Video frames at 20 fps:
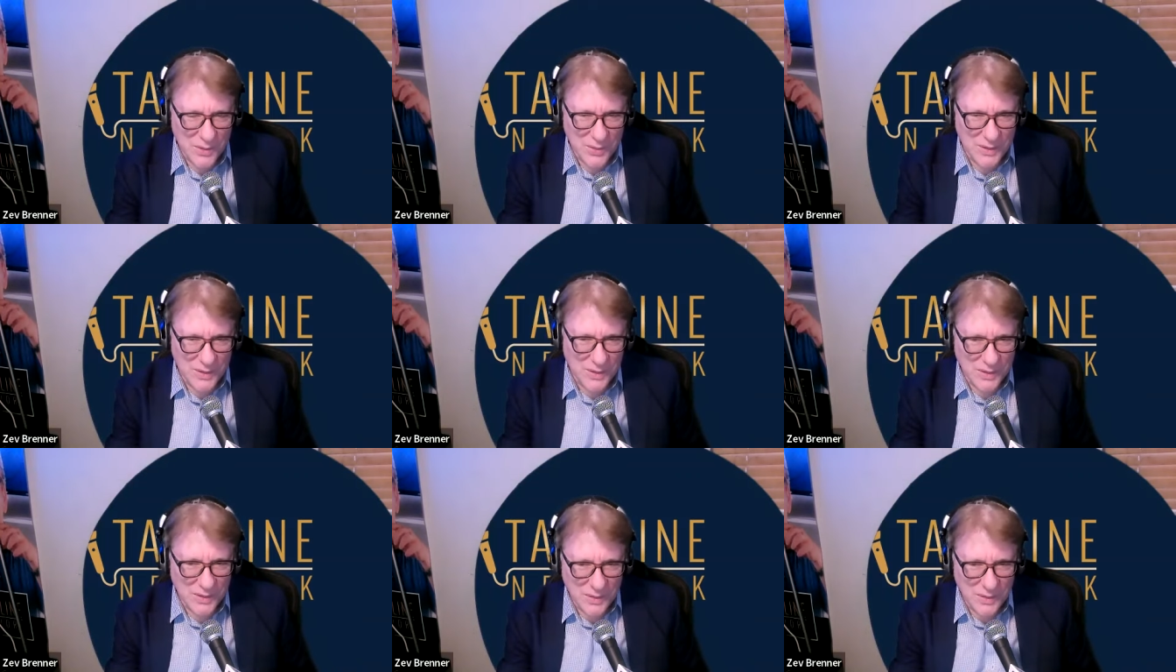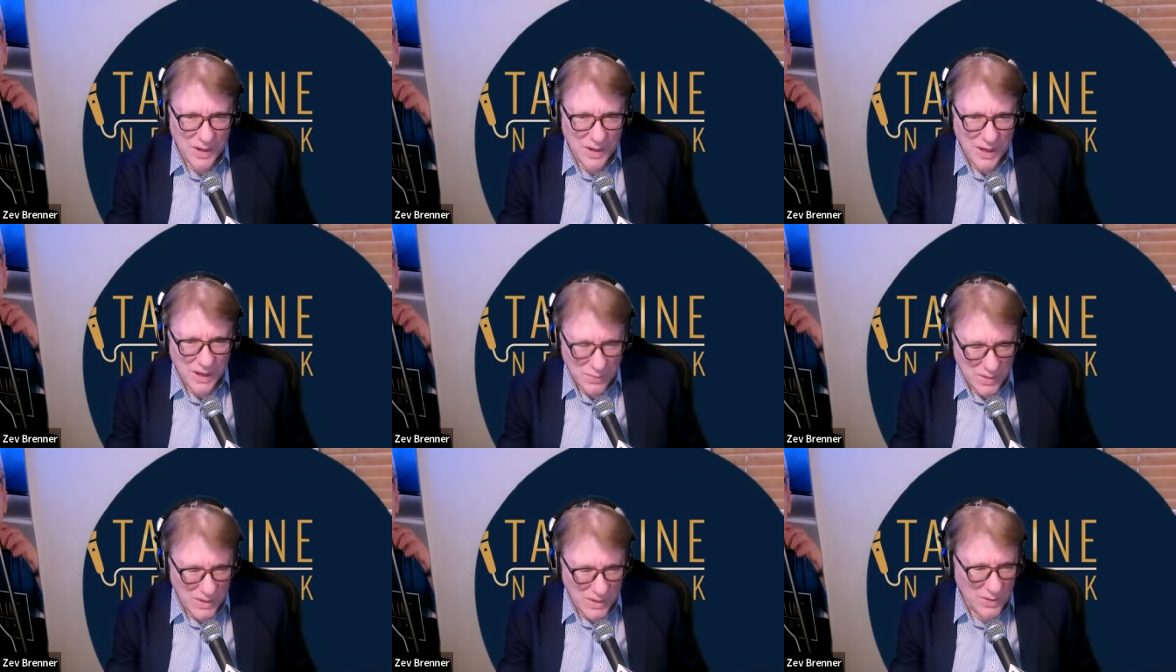with,
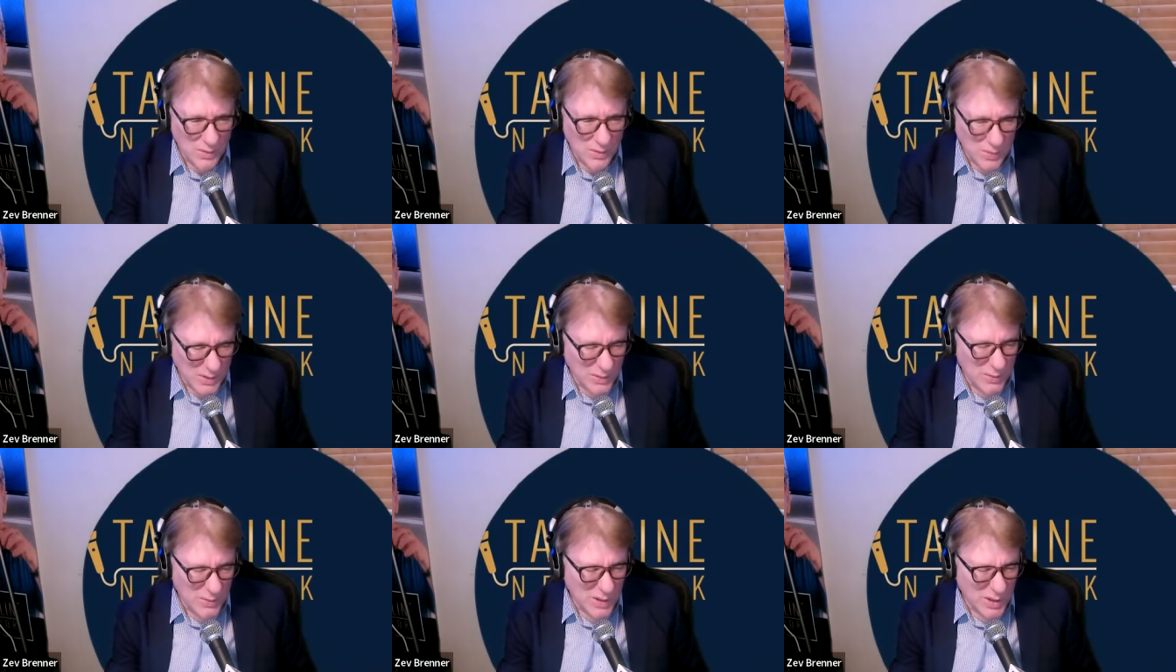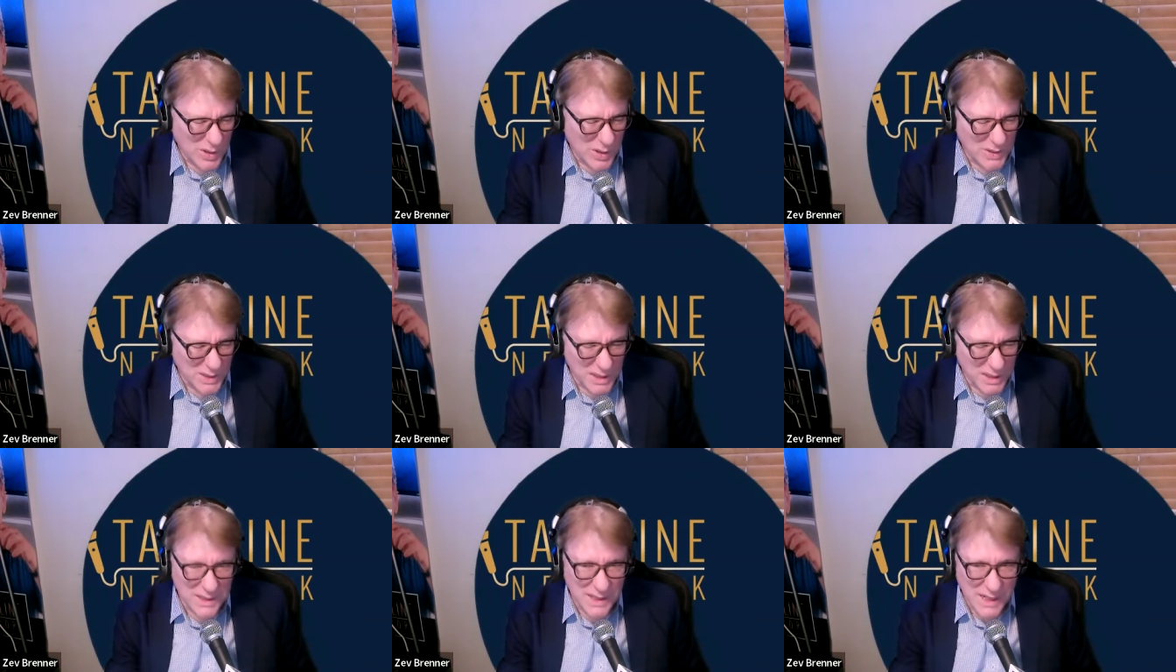with yep.
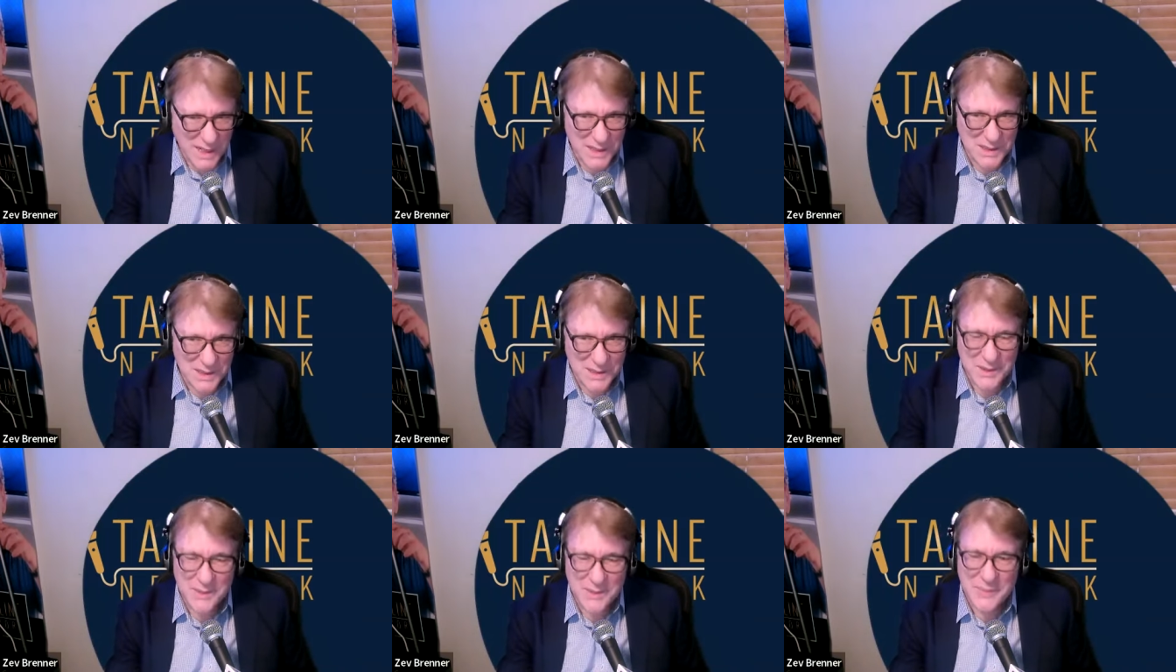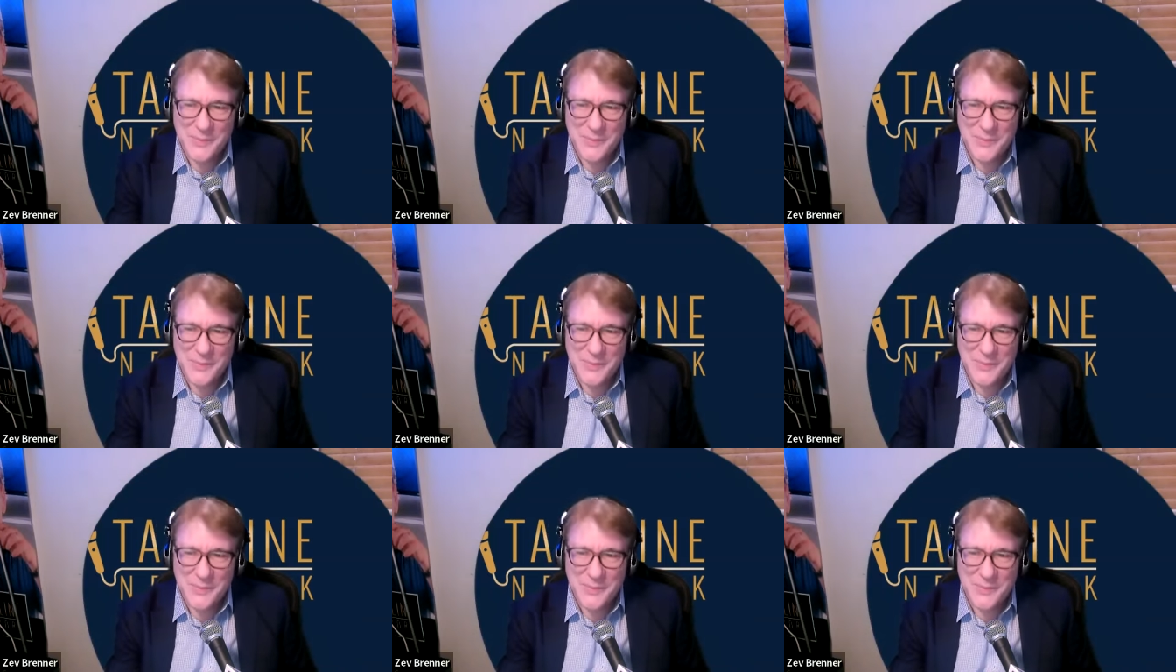good success.